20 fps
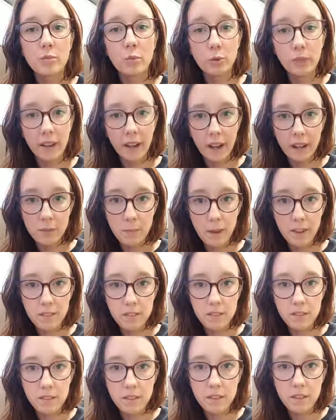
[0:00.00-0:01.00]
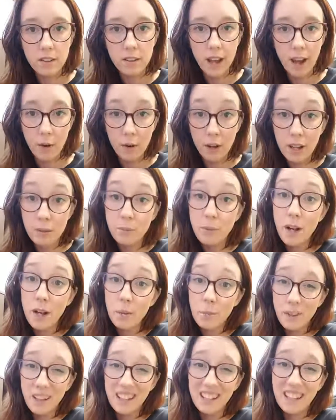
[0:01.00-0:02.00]
moving expenses. Now, in my
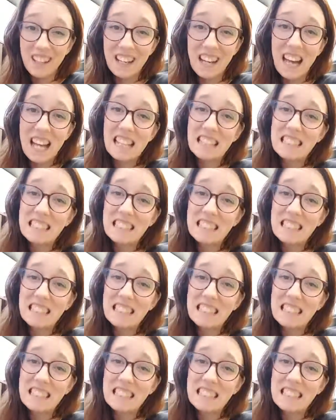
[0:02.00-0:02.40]
opinion,